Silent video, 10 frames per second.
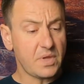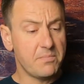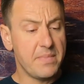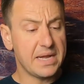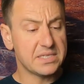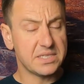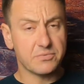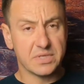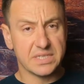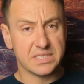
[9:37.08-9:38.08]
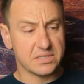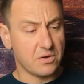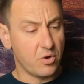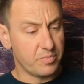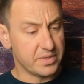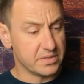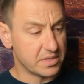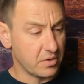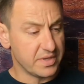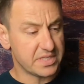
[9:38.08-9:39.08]
magazine release is open.
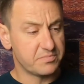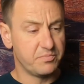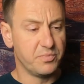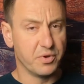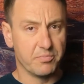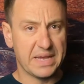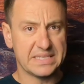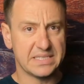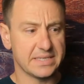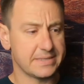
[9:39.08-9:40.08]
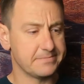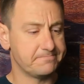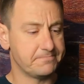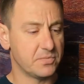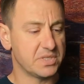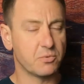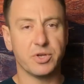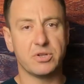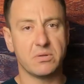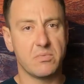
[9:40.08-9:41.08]
So this is your basic, this is what you
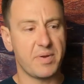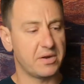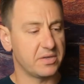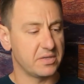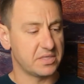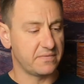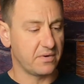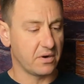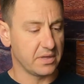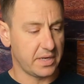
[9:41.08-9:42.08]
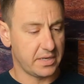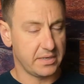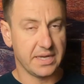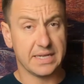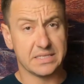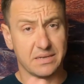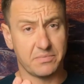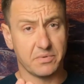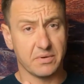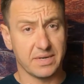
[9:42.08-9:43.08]
can compare to the Safariland, except
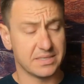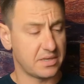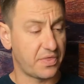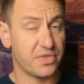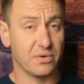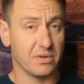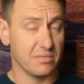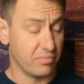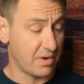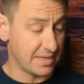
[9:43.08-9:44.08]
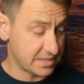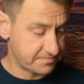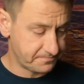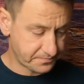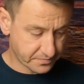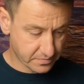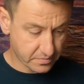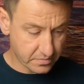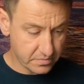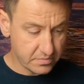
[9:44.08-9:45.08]
for it's a third of the price.
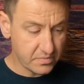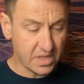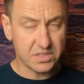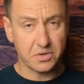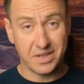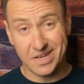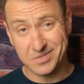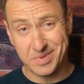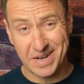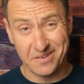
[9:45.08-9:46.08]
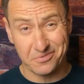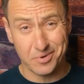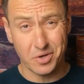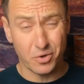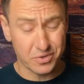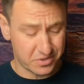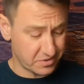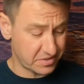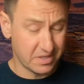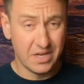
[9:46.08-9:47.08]
So it allows me to have 3
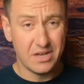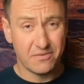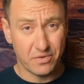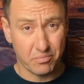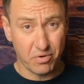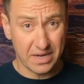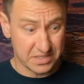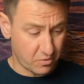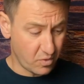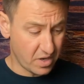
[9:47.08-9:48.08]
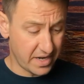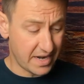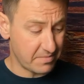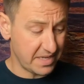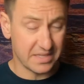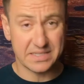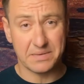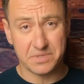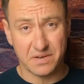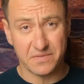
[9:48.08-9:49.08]
holsters for the price of one, and I'm getting the same
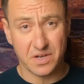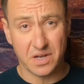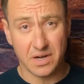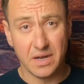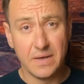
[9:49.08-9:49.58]
stuff done